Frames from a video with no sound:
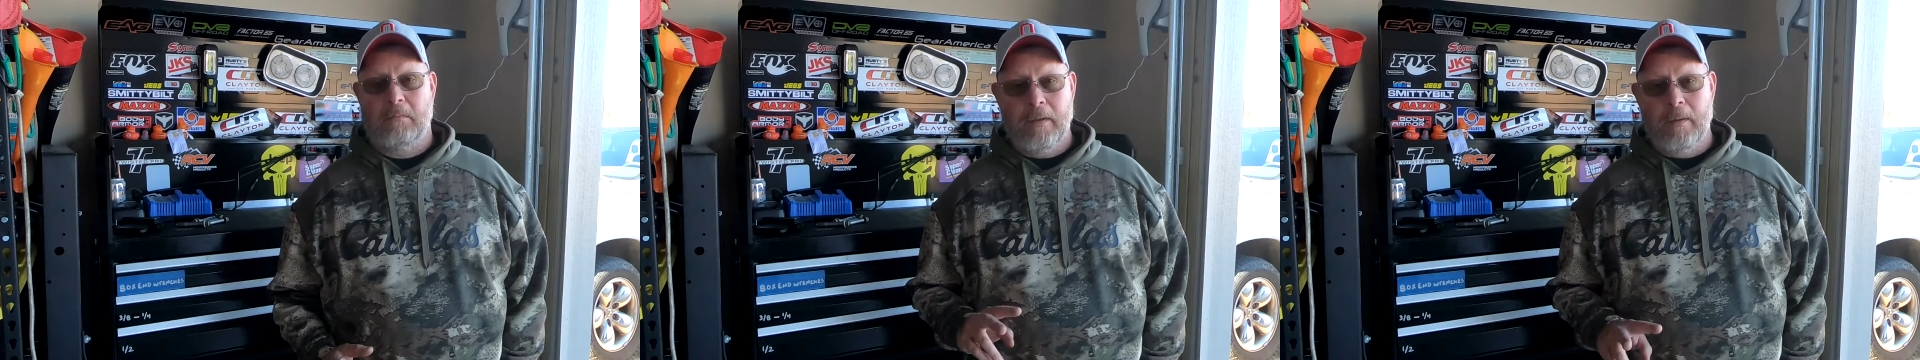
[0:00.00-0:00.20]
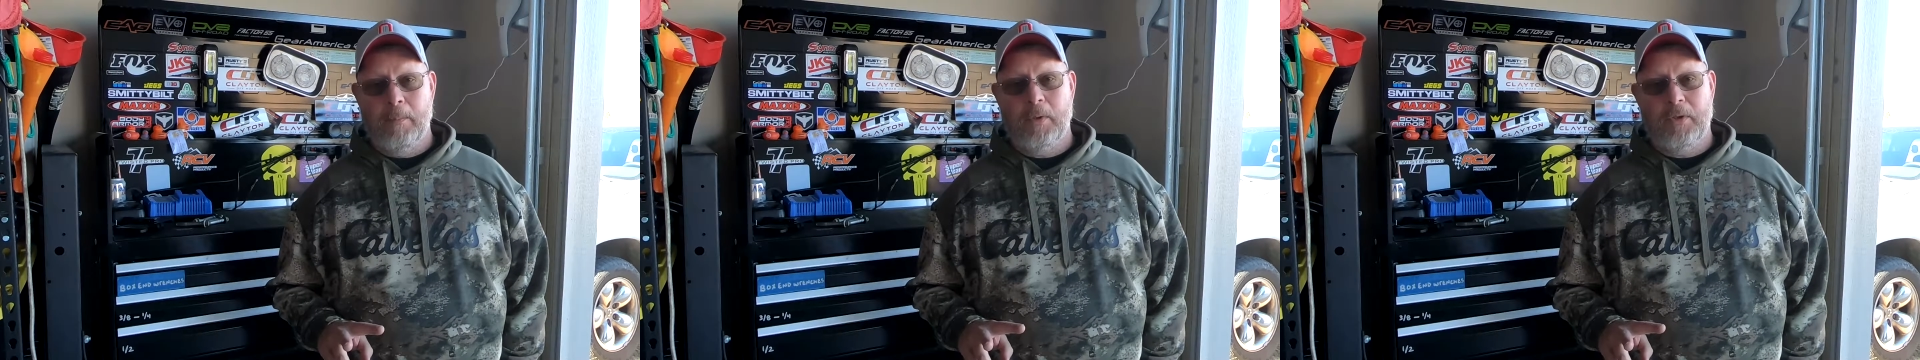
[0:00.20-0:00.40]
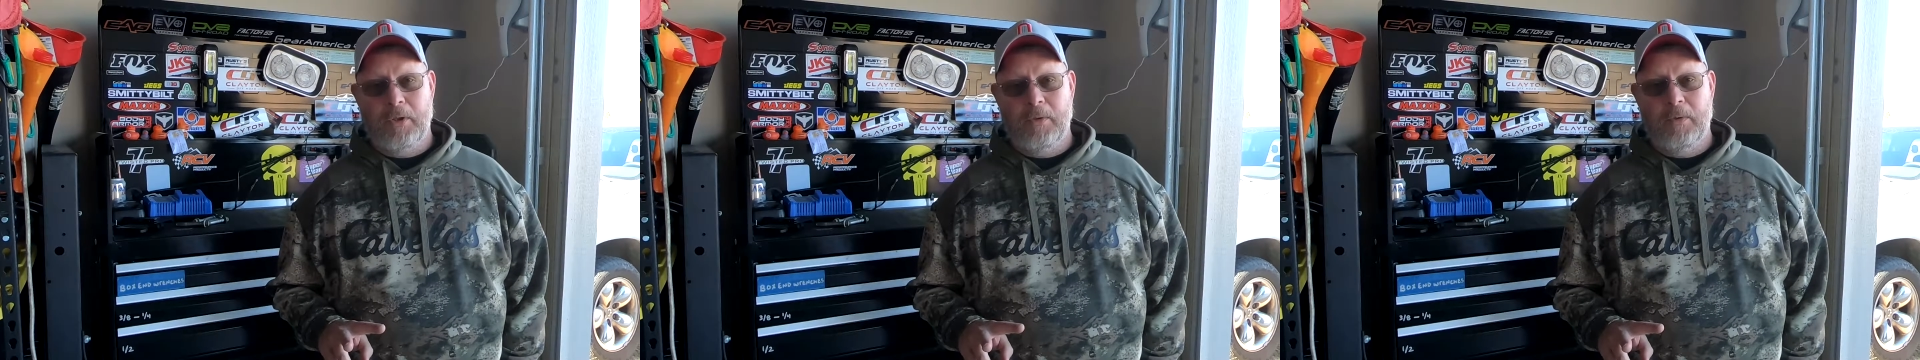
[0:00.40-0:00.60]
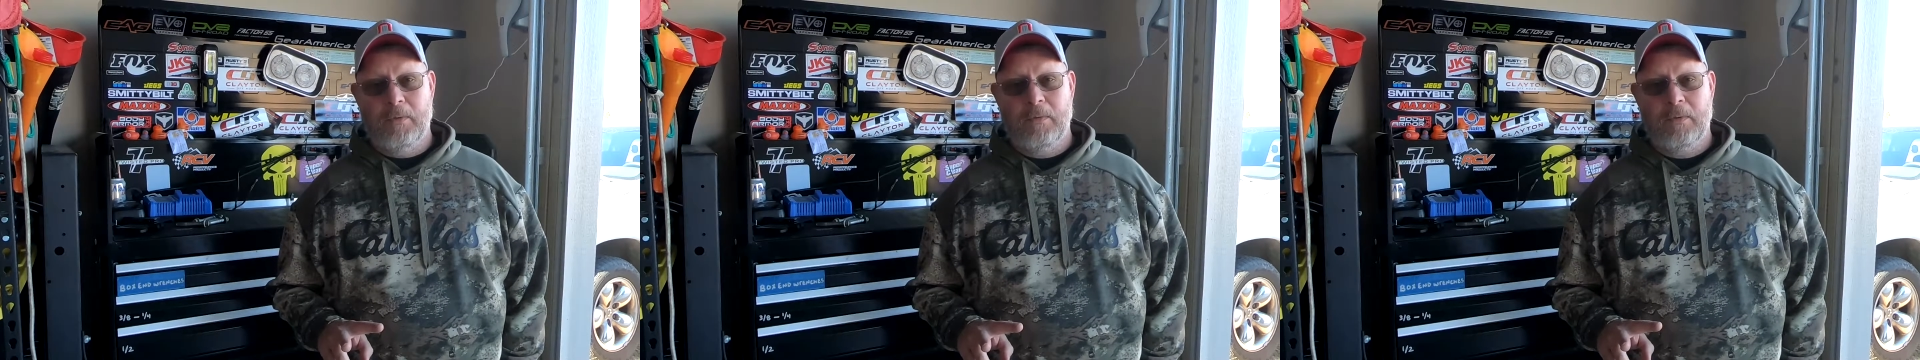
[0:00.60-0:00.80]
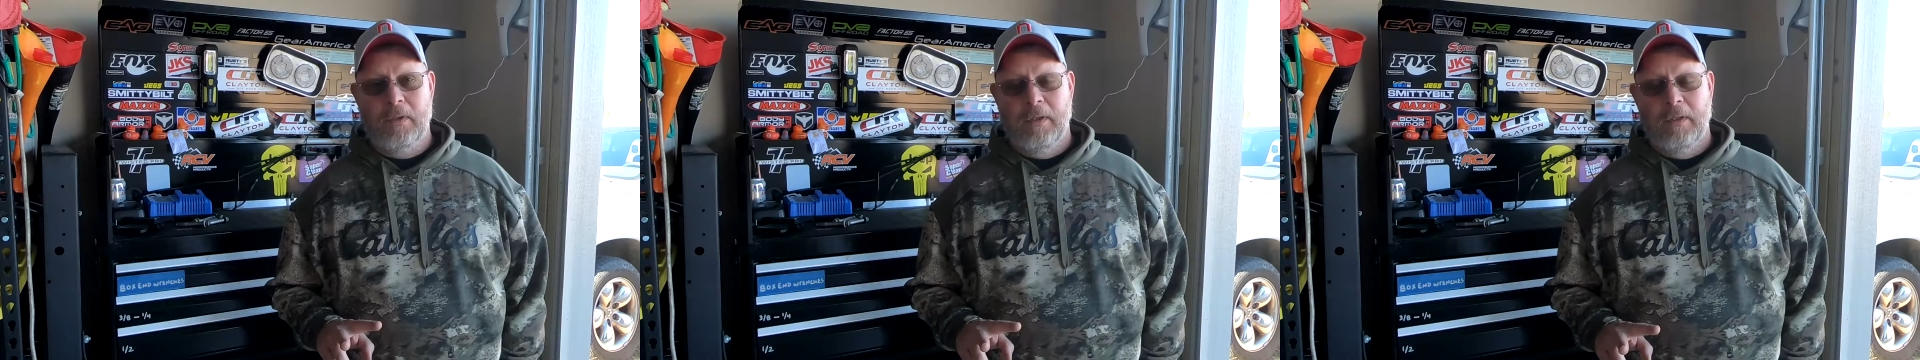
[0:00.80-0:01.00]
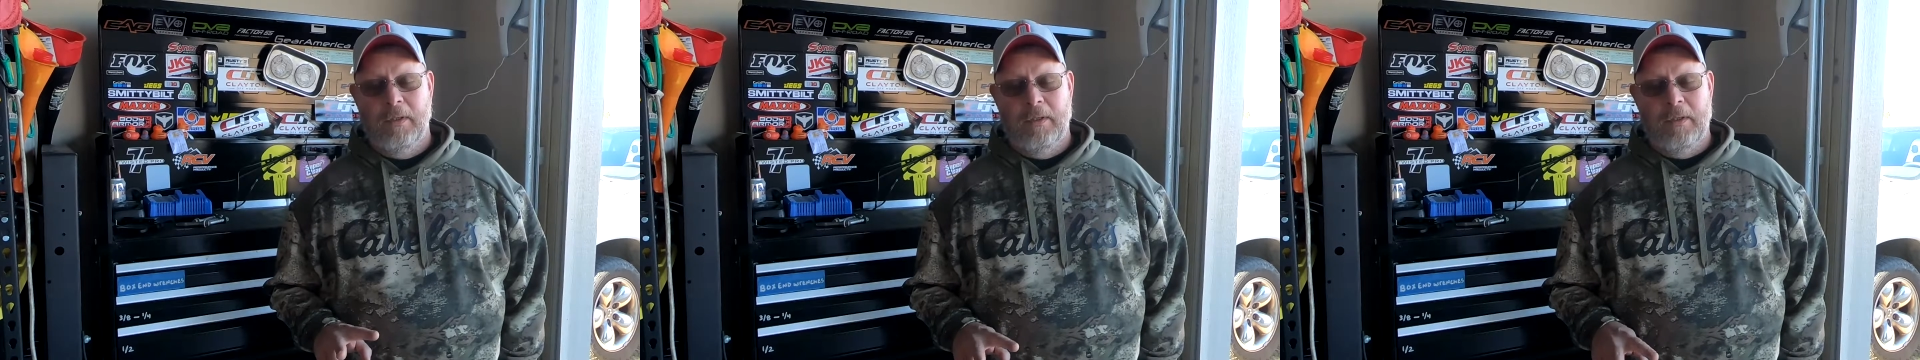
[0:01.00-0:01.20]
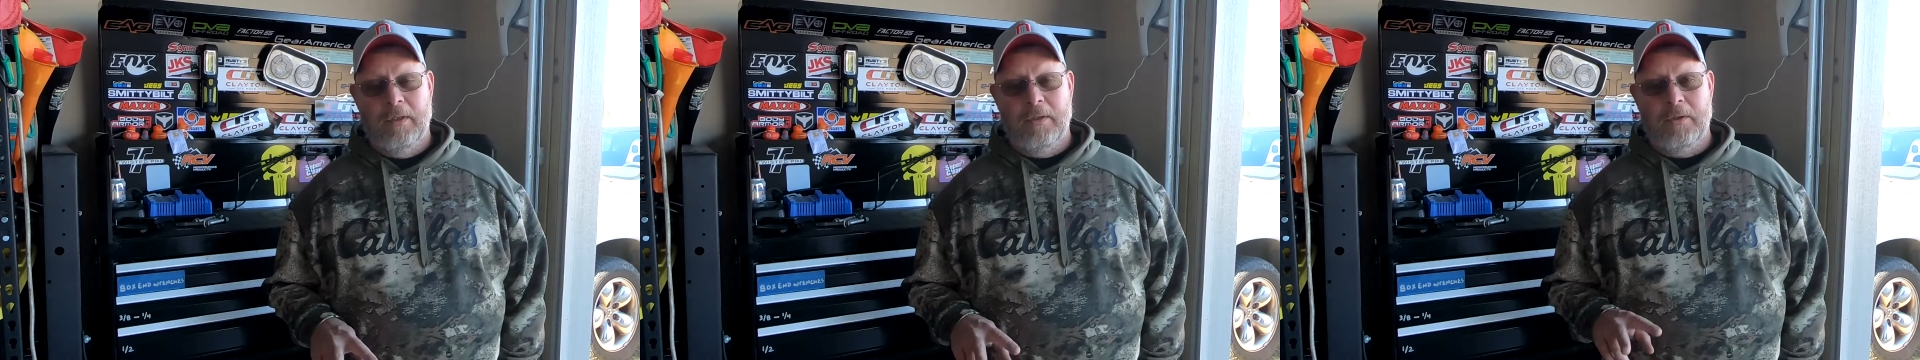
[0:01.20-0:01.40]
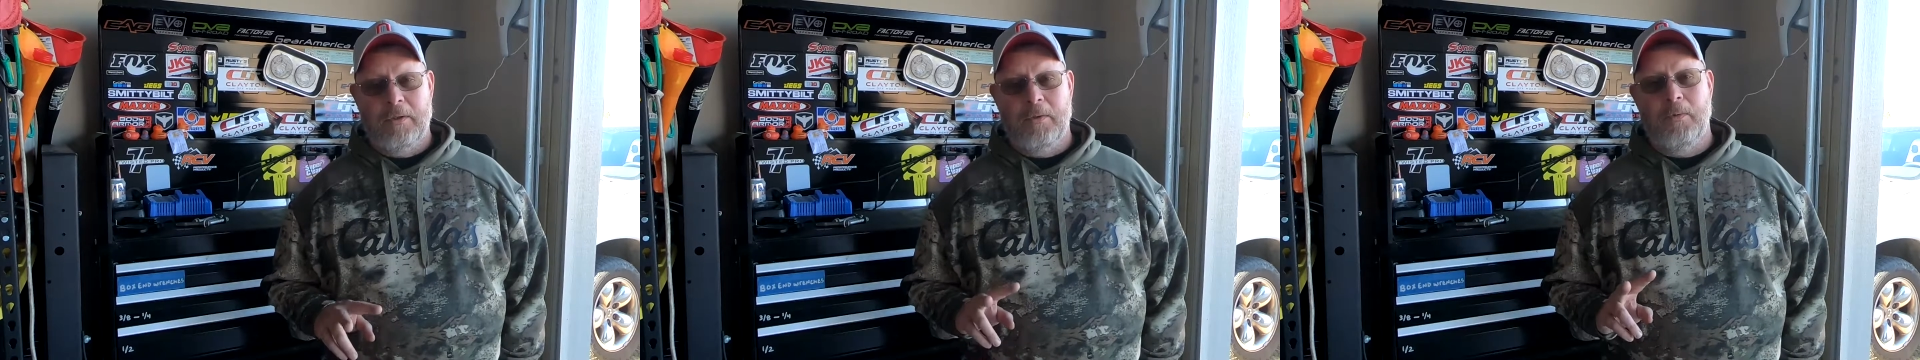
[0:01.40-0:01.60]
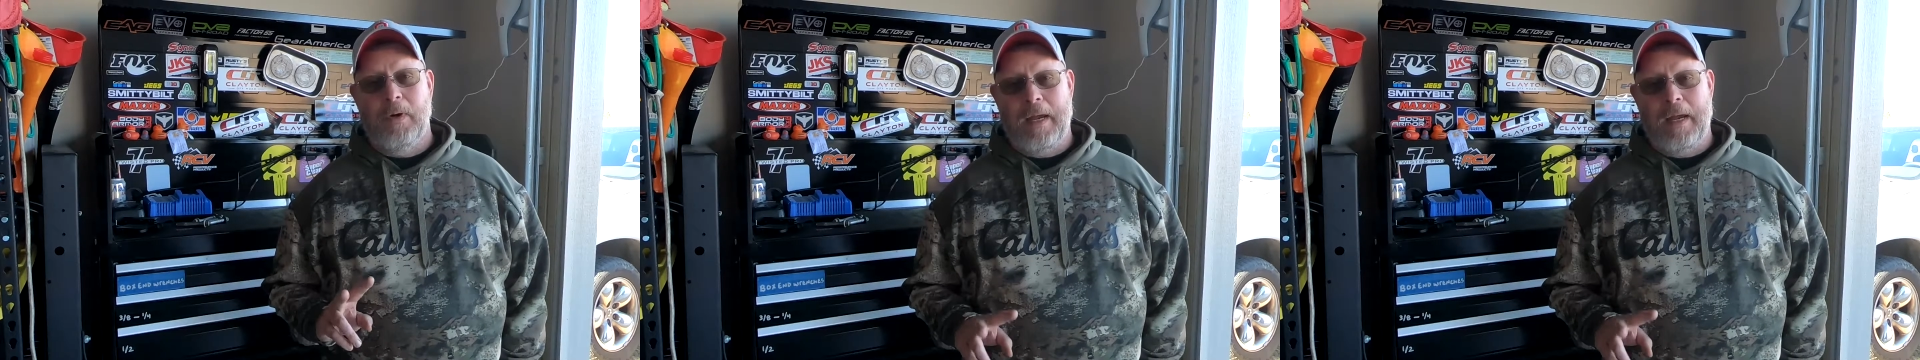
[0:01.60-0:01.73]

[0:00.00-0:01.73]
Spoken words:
Number two, you